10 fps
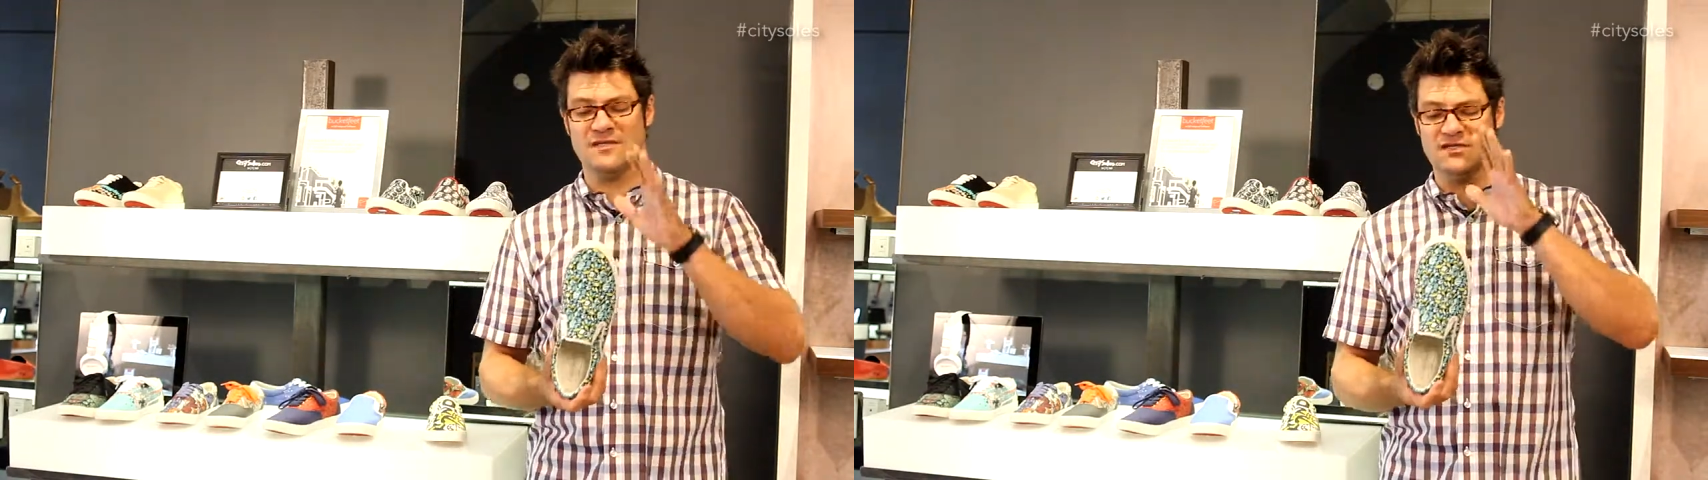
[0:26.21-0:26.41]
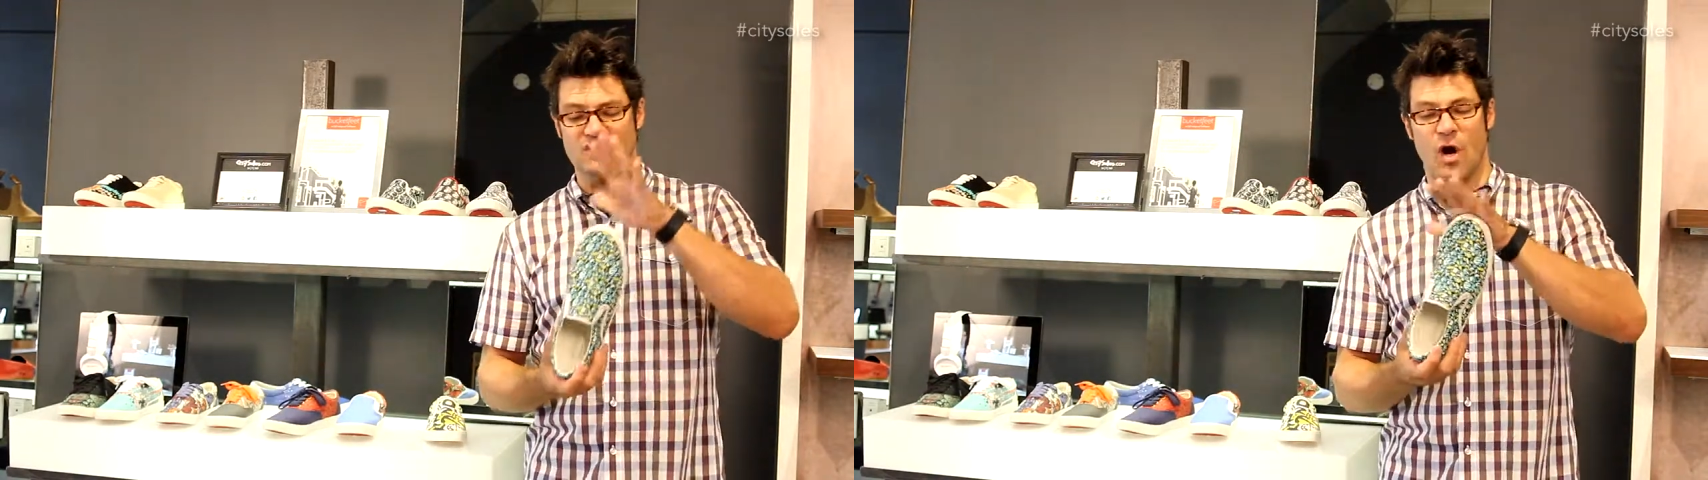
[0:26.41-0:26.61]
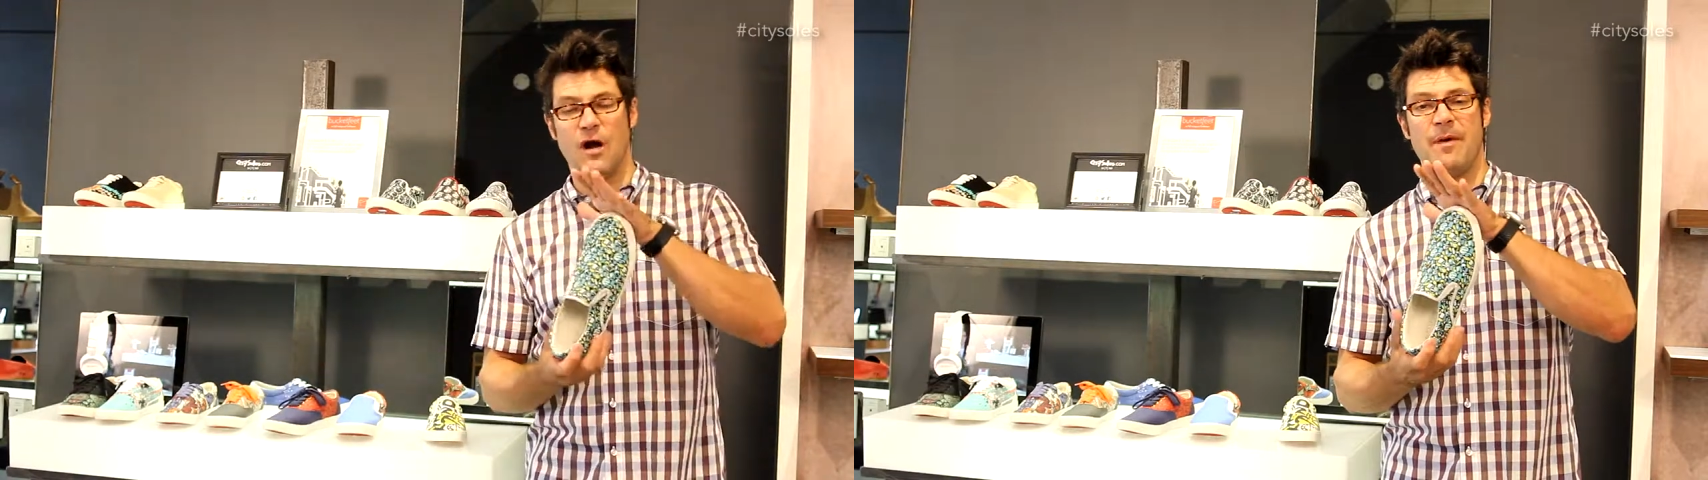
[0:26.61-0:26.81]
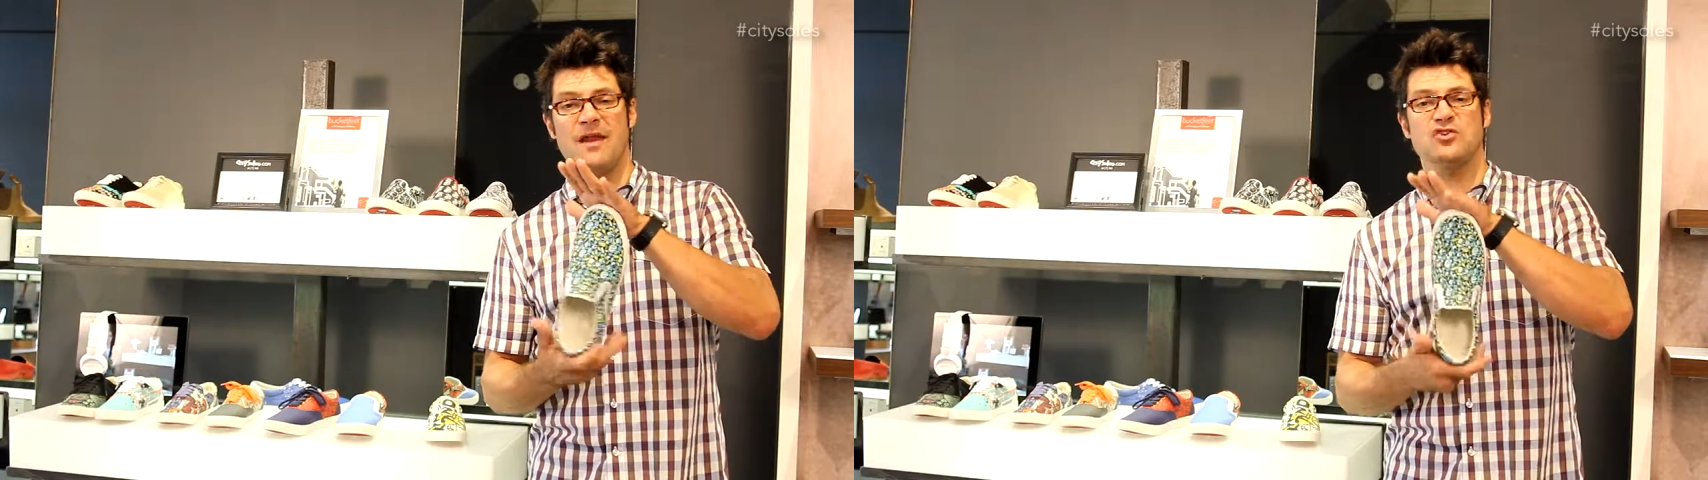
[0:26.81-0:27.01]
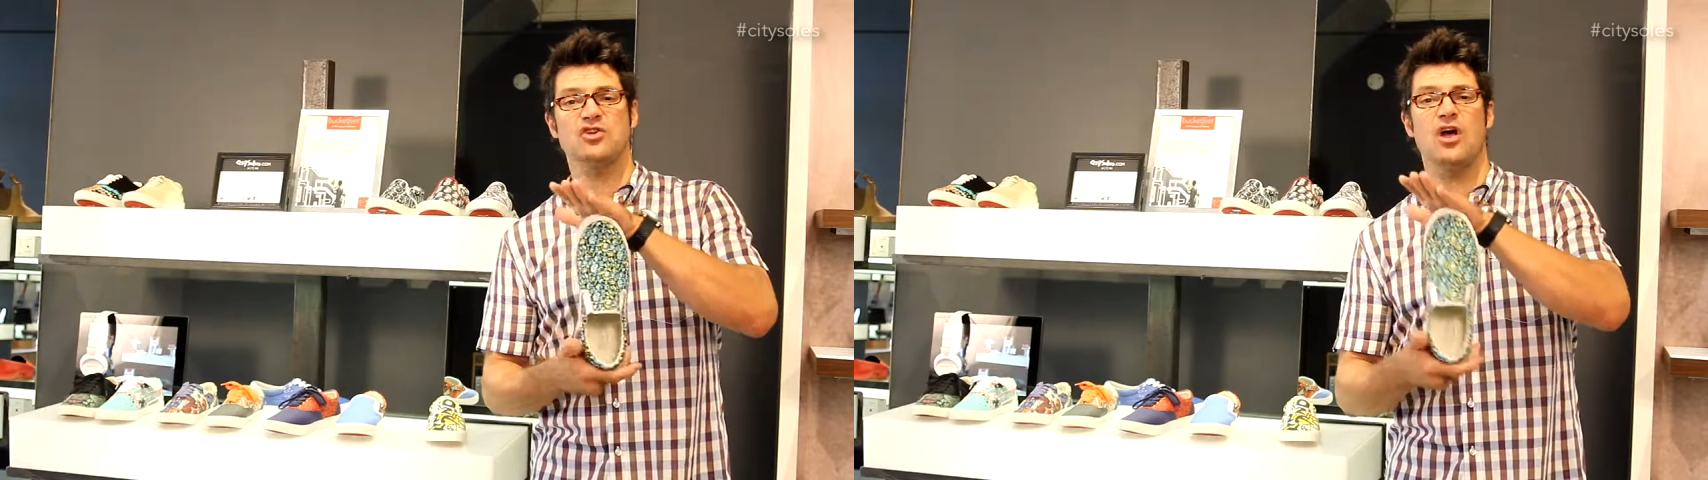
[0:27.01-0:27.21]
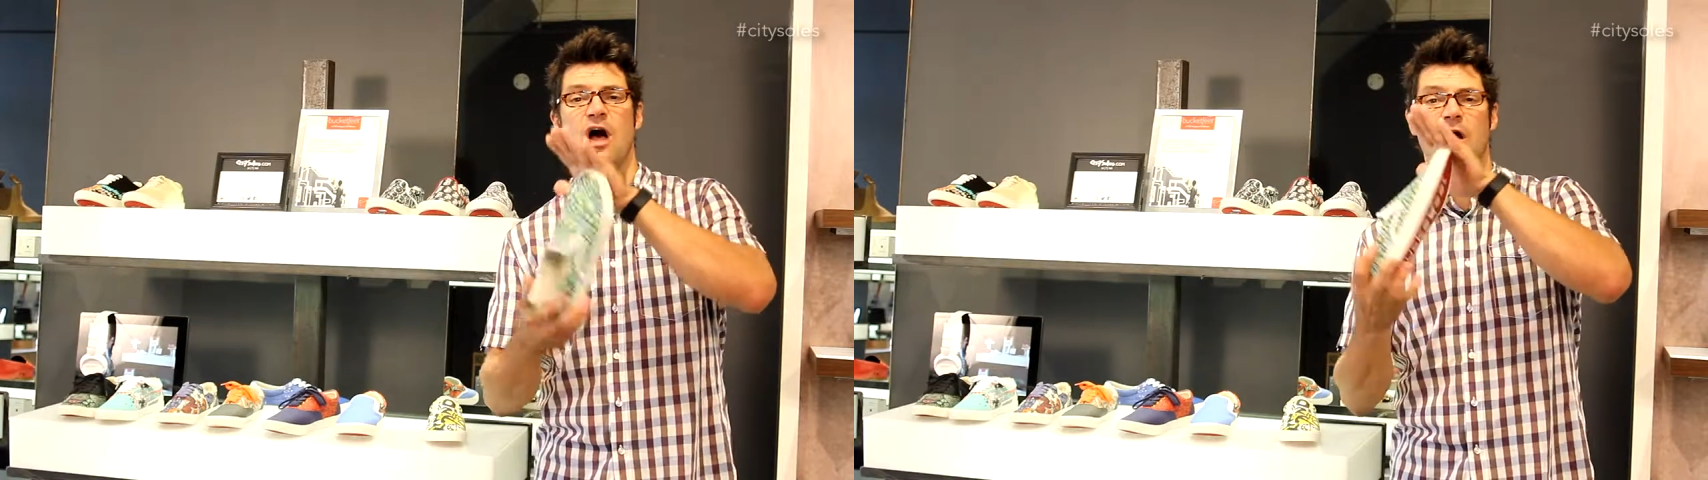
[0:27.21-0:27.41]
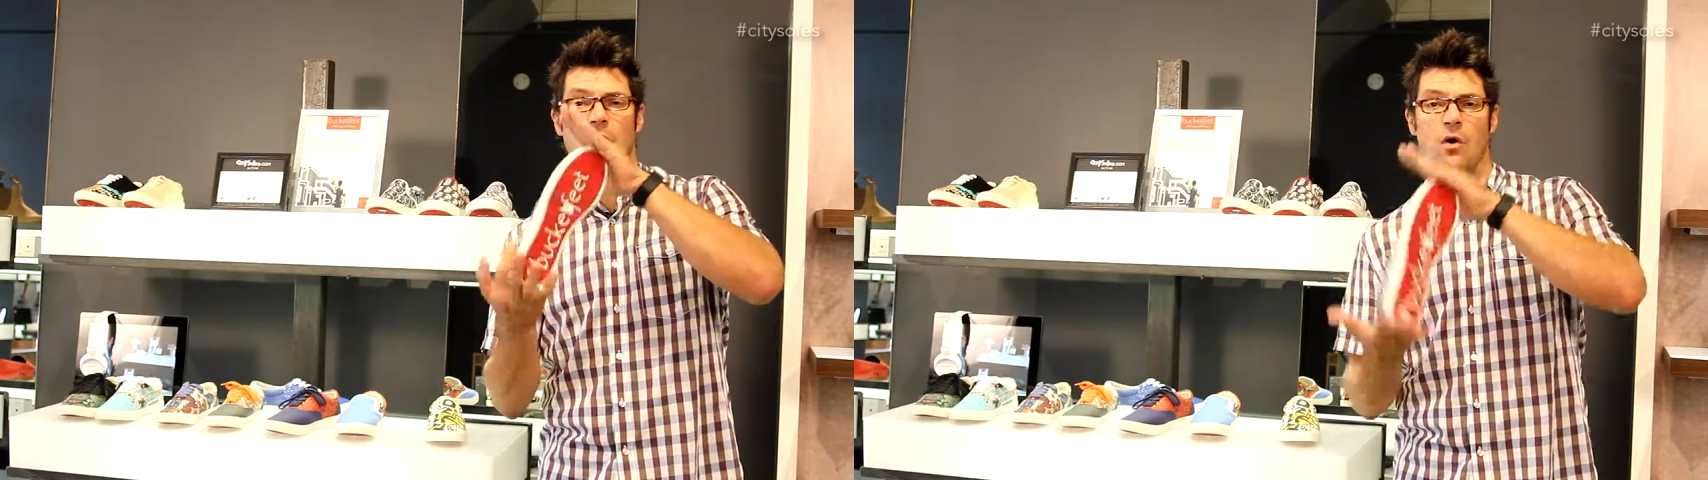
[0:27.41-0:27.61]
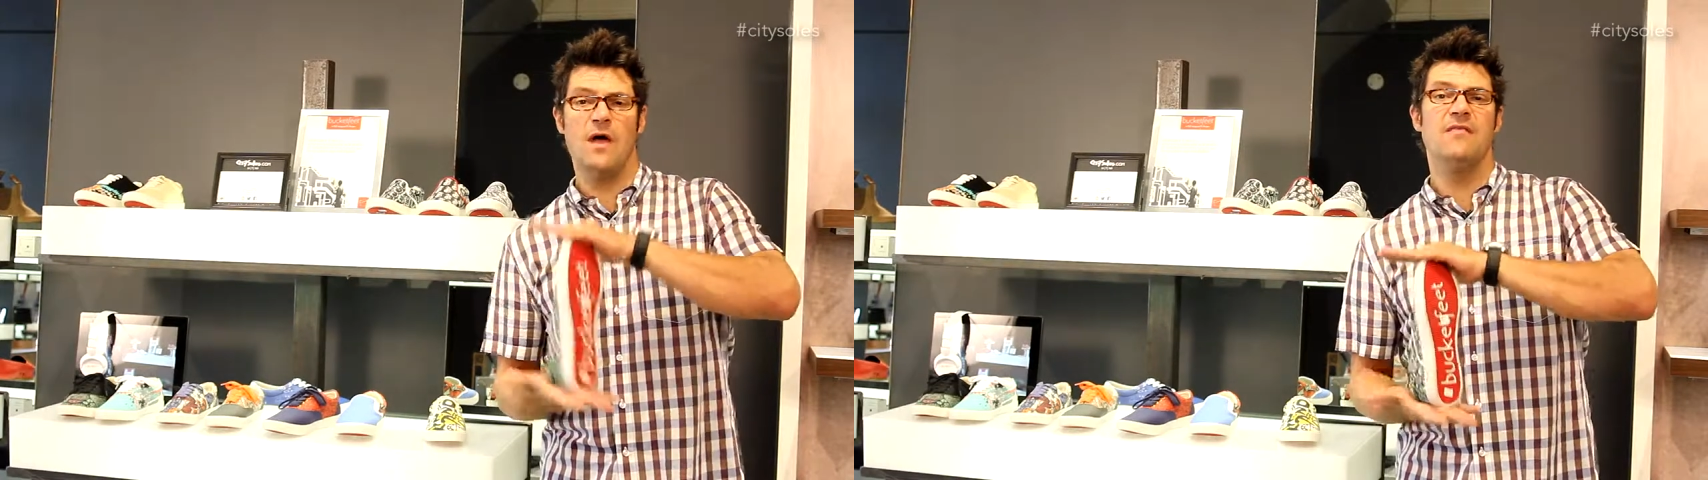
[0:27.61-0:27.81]
it's a startup out of
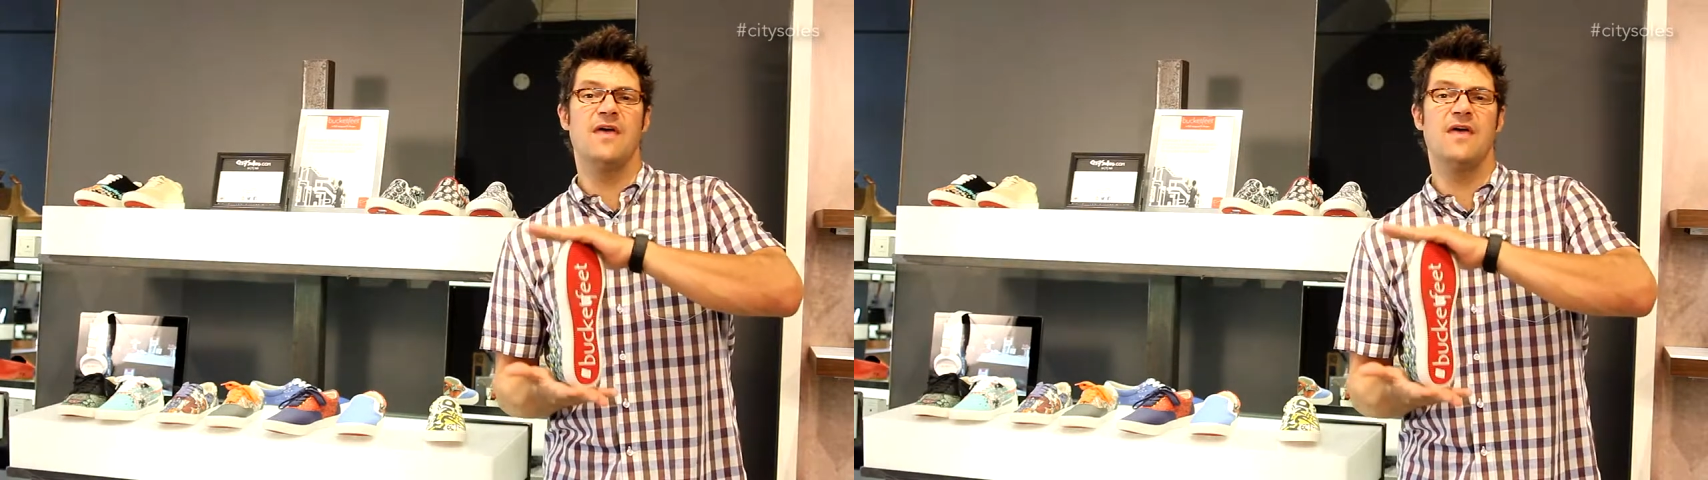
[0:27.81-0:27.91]
Chicago,